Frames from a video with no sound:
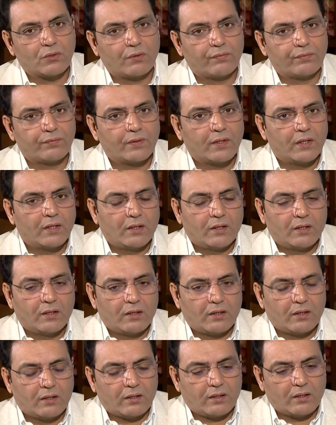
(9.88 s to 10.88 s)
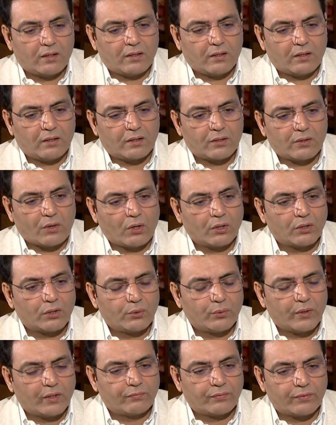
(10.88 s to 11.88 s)
of a
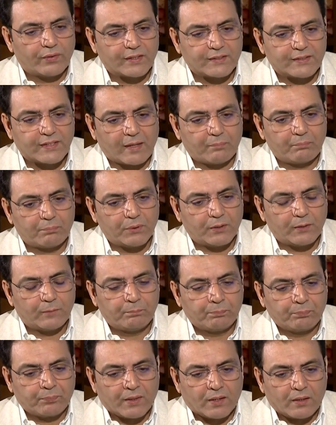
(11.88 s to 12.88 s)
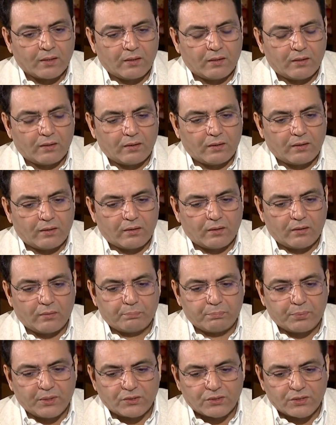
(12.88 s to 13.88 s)
wrongdoing, for example, a
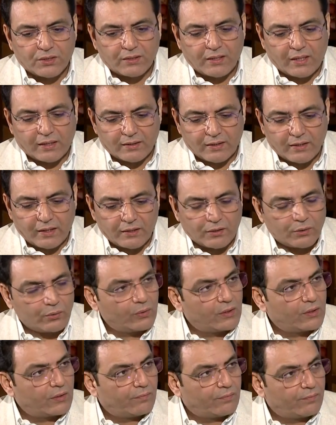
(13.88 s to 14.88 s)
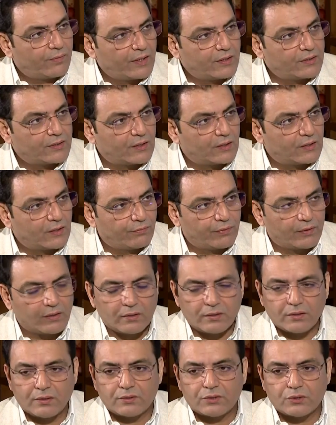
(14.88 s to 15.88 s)
picture that led to a very
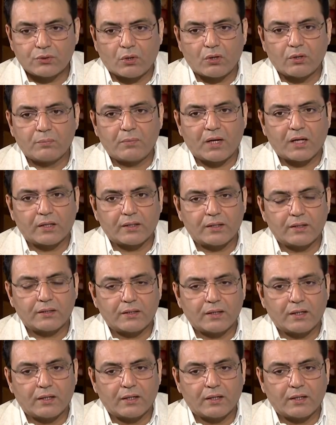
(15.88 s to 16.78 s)
significant stock market